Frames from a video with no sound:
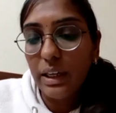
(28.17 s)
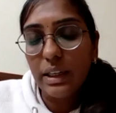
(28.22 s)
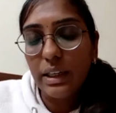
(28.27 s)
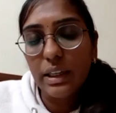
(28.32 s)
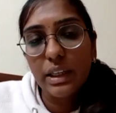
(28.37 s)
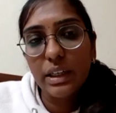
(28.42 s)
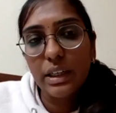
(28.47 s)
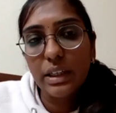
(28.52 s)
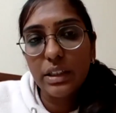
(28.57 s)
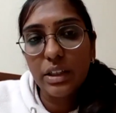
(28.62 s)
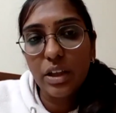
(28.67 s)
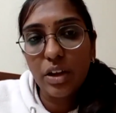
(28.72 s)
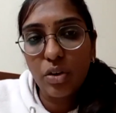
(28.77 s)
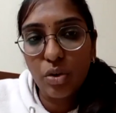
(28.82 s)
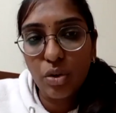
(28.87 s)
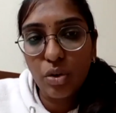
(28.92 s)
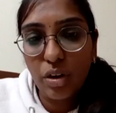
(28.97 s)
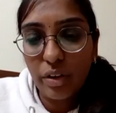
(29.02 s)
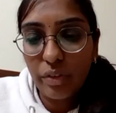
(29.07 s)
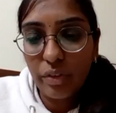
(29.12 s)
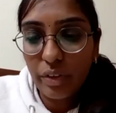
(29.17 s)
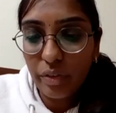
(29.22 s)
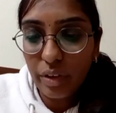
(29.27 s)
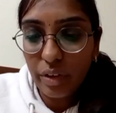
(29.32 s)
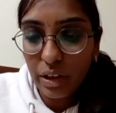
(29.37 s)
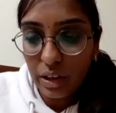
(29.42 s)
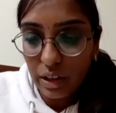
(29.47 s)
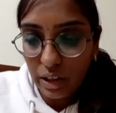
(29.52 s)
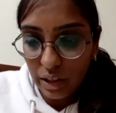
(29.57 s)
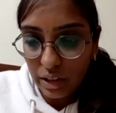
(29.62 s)
Here, the role of the
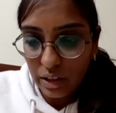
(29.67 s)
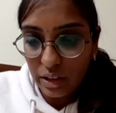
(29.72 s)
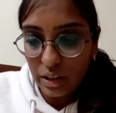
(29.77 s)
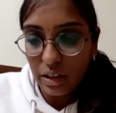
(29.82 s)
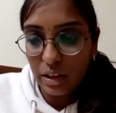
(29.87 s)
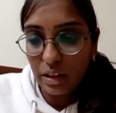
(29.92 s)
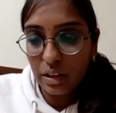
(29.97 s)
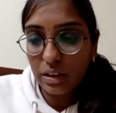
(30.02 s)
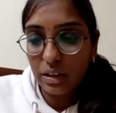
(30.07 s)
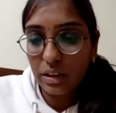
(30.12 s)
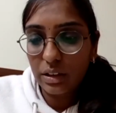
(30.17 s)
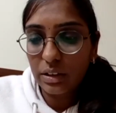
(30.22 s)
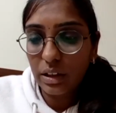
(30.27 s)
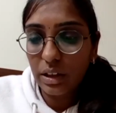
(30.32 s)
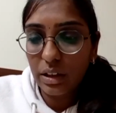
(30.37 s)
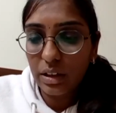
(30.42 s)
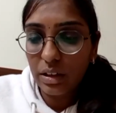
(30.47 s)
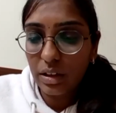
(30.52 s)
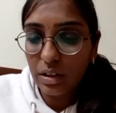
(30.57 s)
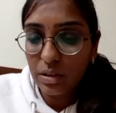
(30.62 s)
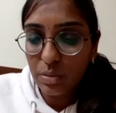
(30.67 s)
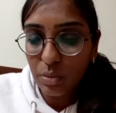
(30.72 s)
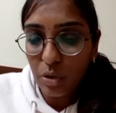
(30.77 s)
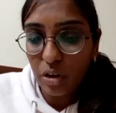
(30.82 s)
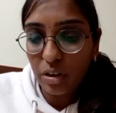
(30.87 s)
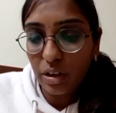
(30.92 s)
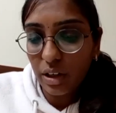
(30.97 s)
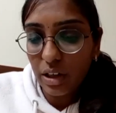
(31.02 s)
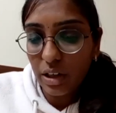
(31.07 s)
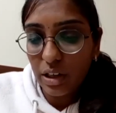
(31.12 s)
ventilator is in
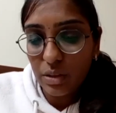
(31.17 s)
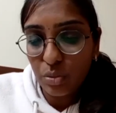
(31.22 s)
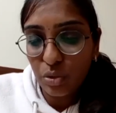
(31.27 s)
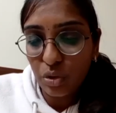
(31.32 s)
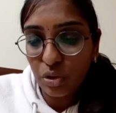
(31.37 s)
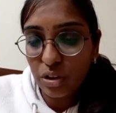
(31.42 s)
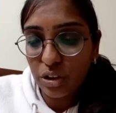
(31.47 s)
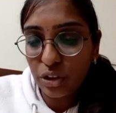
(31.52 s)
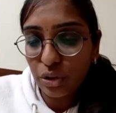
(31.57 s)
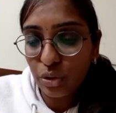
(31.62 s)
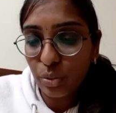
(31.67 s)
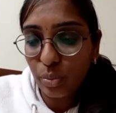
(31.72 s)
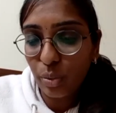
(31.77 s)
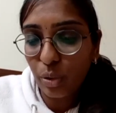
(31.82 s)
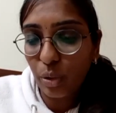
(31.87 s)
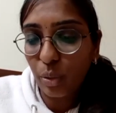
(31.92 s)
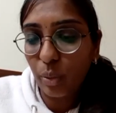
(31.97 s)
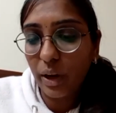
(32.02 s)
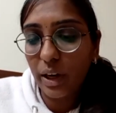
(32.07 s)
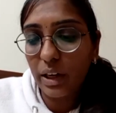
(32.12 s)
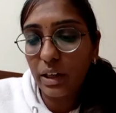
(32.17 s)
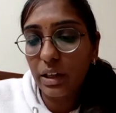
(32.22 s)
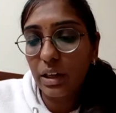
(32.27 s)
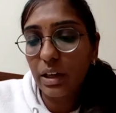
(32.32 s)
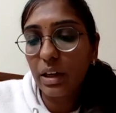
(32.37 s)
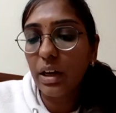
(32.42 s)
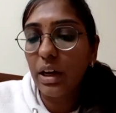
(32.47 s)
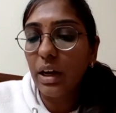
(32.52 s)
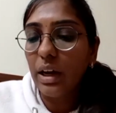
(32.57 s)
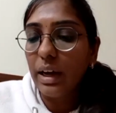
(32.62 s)
spontaneous mode is to provide the
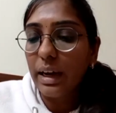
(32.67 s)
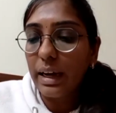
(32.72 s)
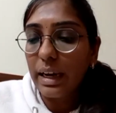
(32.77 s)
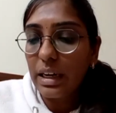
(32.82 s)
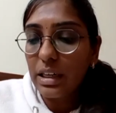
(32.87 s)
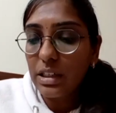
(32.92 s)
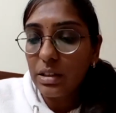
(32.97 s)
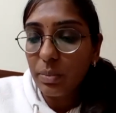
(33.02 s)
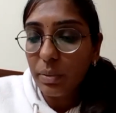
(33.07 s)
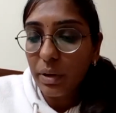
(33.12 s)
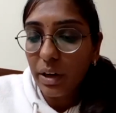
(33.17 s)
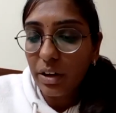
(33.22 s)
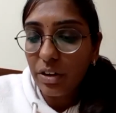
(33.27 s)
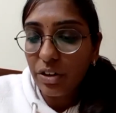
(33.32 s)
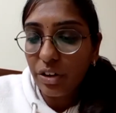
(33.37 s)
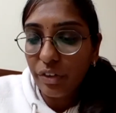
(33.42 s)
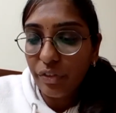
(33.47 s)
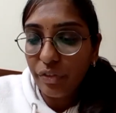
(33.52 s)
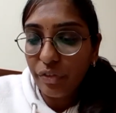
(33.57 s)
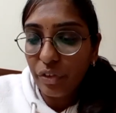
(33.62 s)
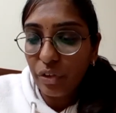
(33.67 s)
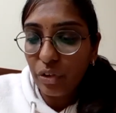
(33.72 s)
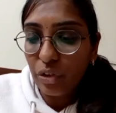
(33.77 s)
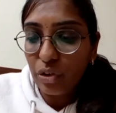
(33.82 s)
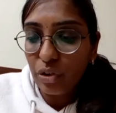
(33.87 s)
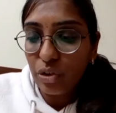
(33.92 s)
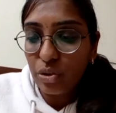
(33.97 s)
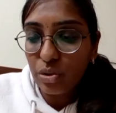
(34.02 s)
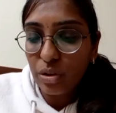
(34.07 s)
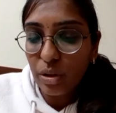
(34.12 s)
inspiratory flow
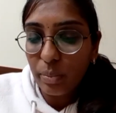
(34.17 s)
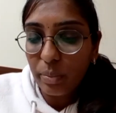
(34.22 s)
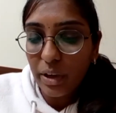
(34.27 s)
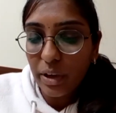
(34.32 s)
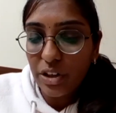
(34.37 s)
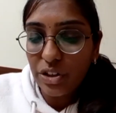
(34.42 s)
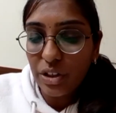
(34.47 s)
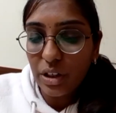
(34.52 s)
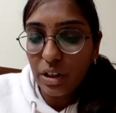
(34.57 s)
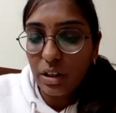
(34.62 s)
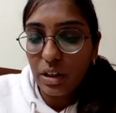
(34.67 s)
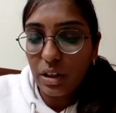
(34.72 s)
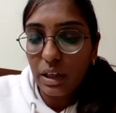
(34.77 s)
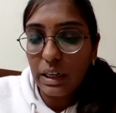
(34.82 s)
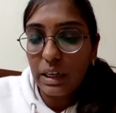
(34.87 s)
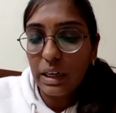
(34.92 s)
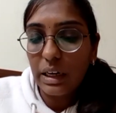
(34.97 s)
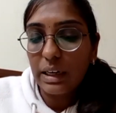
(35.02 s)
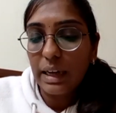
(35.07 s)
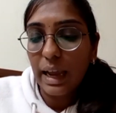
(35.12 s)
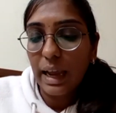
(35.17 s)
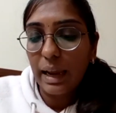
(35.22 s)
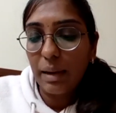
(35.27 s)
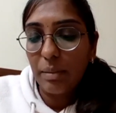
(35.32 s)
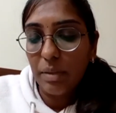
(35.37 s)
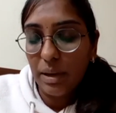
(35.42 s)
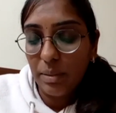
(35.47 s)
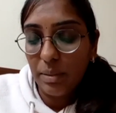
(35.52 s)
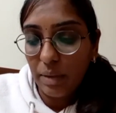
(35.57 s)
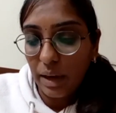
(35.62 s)
to the patient in a
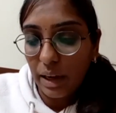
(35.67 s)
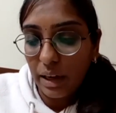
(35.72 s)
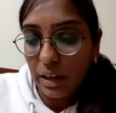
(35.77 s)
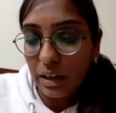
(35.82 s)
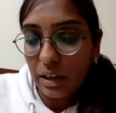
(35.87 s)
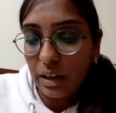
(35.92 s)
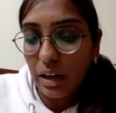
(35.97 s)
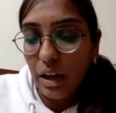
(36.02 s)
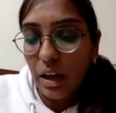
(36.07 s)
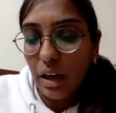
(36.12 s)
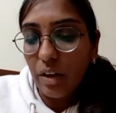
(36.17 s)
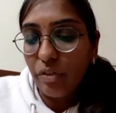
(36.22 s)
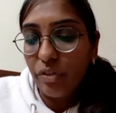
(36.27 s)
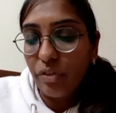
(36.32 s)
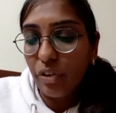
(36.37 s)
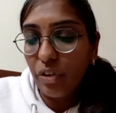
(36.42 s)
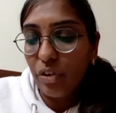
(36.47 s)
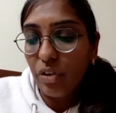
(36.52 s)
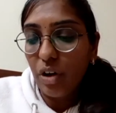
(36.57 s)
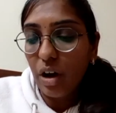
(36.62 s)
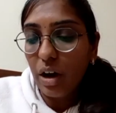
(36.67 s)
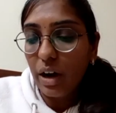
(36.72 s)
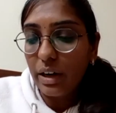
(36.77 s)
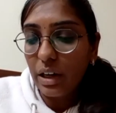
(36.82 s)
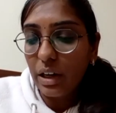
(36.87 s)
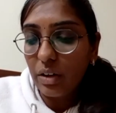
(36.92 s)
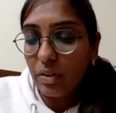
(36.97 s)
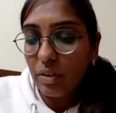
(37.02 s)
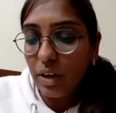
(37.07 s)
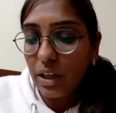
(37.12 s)
timely manner, flow
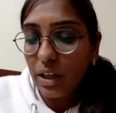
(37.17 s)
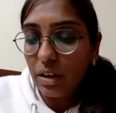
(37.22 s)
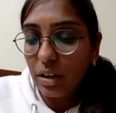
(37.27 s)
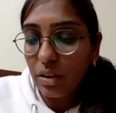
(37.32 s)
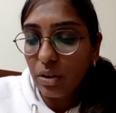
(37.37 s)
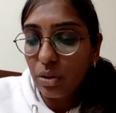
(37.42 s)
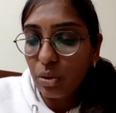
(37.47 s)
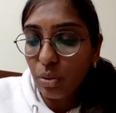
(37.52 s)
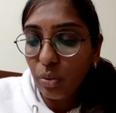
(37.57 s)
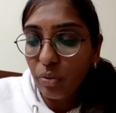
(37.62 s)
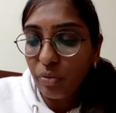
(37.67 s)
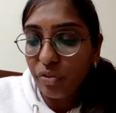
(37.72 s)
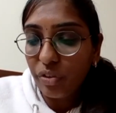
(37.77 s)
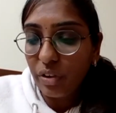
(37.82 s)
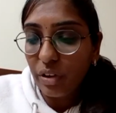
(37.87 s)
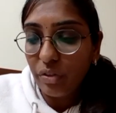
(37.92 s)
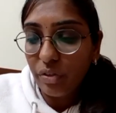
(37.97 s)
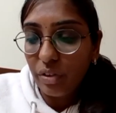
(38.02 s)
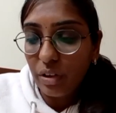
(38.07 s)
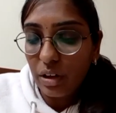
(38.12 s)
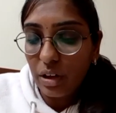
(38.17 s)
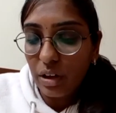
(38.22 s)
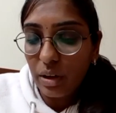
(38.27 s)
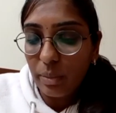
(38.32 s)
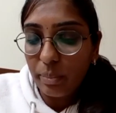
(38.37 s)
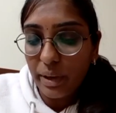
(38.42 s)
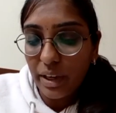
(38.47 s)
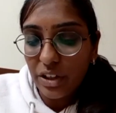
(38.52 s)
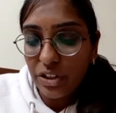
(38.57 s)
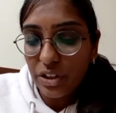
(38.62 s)
adequate to fulfill the
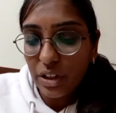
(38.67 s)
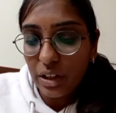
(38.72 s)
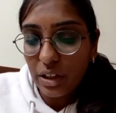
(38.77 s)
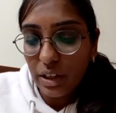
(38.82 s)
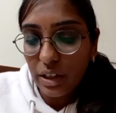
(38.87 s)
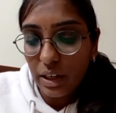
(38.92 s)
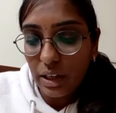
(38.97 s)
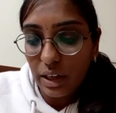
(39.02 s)
patient's